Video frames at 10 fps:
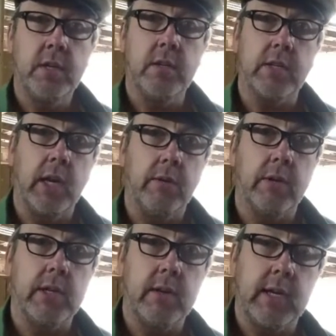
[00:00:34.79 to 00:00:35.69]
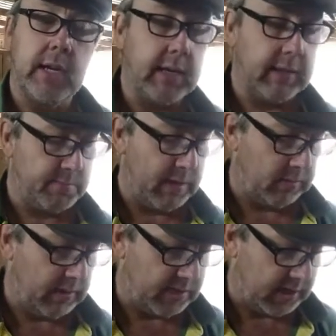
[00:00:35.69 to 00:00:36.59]
.co.uk. That's my
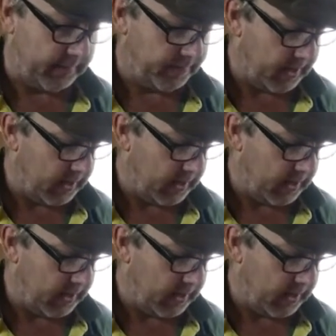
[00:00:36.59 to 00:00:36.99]
website.